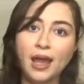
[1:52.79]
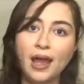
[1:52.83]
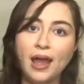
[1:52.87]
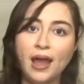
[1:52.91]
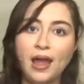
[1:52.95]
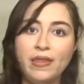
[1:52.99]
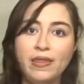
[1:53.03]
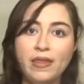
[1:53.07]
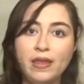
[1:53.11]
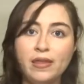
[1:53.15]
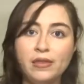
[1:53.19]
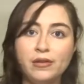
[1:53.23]

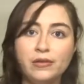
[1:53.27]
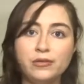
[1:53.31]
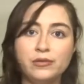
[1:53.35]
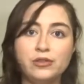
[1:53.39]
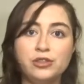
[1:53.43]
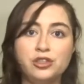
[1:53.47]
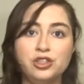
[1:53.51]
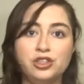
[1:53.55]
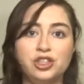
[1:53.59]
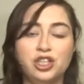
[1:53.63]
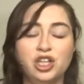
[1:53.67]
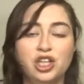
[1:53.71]
And then there
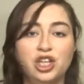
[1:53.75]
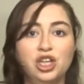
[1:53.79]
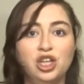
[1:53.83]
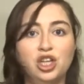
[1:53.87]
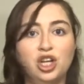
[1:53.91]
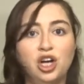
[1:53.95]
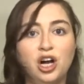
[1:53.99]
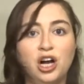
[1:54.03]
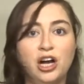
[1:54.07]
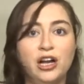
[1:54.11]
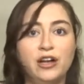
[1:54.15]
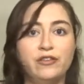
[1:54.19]
was just a
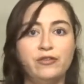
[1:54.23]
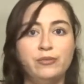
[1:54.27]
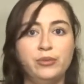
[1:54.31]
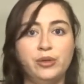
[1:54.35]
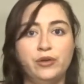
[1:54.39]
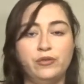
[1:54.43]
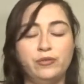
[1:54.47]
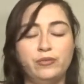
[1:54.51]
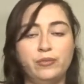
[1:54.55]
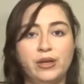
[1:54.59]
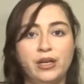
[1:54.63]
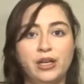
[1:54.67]
lot of
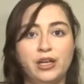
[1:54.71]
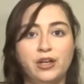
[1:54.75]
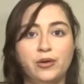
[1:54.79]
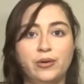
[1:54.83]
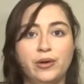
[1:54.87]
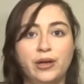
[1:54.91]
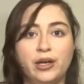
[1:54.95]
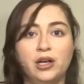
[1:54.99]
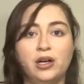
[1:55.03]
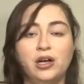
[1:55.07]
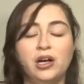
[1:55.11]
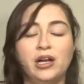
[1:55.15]
movement
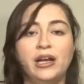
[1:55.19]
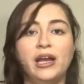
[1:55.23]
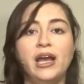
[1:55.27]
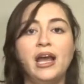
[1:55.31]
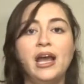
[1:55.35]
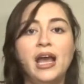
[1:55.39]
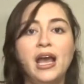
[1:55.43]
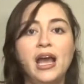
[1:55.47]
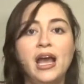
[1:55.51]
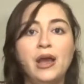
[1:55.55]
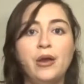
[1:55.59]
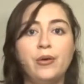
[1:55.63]
going on
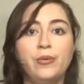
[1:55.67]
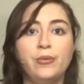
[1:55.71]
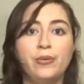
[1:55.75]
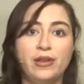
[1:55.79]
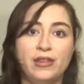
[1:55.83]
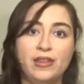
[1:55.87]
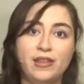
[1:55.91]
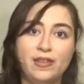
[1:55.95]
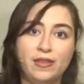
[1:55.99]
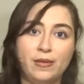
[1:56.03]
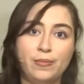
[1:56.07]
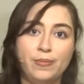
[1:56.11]

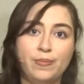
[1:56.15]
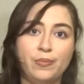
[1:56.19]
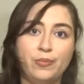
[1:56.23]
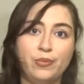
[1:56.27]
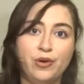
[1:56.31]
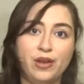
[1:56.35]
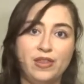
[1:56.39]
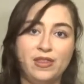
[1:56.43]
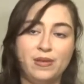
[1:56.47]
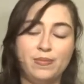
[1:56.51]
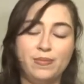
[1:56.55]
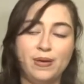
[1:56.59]
with
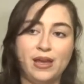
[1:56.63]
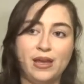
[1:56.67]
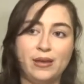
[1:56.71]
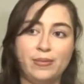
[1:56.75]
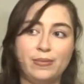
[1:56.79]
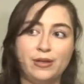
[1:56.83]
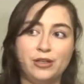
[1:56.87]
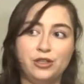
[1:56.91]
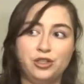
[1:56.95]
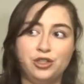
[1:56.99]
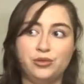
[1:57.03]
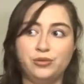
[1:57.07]
the
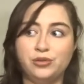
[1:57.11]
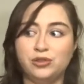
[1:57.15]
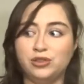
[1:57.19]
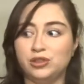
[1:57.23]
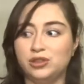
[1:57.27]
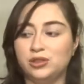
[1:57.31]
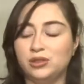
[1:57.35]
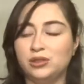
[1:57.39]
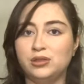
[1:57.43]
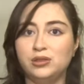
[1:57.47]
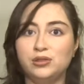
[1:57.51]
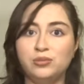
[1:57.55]
baby. She was
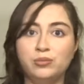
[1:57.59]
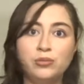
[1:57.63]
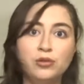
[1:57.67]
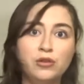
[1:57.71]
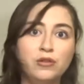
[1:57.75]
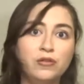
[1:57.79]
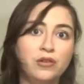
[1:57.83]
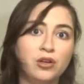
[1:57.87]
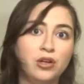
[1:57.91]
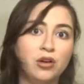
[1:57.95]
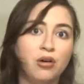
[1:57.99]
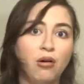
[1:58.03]
just
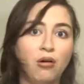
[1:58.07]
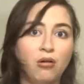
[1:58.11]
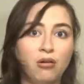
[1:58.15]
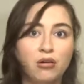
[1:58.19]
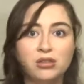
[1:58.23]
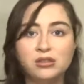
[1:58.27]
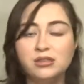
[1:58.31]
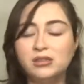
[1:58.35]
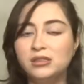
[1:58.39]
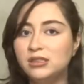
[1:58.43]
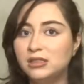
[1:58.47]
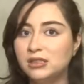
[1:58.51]
moving
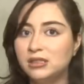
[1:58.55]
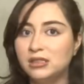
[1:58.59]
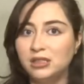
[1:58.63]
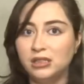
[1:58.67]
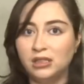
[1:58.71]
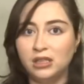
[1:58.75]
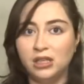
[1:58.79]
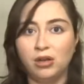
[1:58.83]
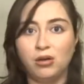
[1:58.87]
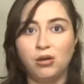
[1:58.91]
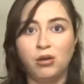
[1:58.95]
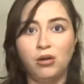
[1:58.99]

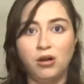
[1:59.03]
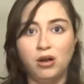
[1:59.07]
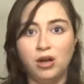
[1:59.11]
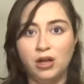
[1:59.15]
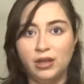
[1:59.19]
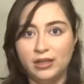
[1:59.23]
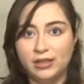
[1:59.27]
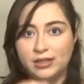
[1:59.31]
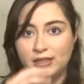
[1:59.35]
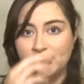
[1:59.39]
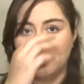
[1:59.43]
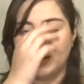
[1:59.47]
consistently
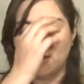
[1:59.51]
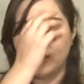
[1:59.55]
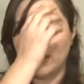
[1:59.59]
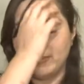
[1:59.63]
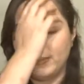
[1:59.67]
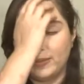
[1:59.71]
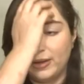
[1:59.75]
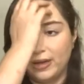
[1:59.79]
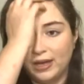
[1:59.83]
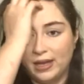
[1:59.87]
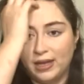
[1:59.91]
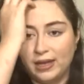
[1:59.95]
all the
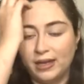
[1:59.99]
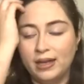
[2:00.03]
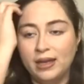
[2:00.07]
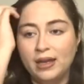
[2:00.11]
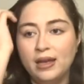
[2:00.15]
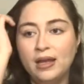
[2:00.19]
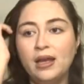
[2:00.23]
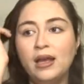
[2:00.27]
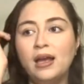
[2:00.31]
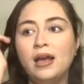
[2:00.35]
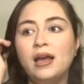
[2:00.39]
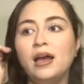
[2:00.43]
time, and
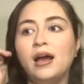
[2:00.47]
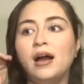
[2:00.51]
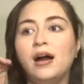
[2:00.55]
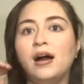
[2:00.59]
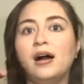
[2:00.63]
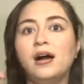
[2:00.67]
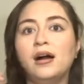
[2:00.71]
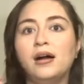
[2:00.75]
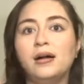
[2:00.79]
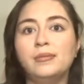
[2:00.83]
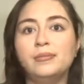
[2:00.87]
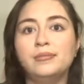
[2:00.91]

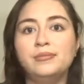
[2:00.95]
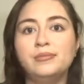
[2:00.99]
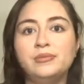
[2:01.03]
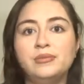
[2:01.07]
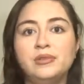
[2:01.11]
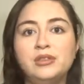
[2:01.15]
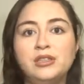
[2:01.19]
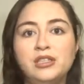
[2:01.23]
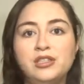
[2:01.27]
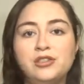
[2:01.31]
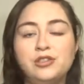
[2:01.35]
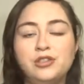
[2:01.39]

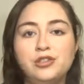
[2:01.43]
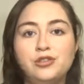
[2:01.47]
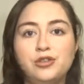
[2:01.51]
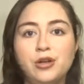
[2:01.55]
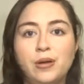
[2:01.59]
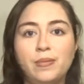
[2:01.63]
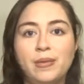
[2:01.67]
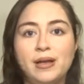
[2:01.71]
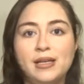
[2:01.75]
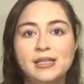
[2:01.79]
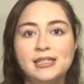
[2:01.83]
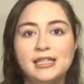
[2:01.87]
did
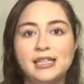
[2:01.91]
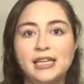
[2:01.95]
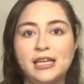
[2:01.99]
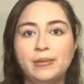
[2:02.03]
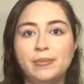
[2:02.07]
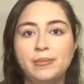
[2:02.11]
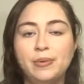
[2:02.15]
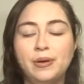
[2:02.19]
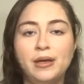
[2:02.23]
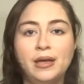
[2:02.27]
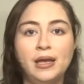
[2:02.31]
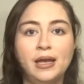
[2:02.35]
disrupt my
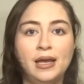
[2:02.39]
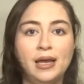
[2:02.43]
sleep,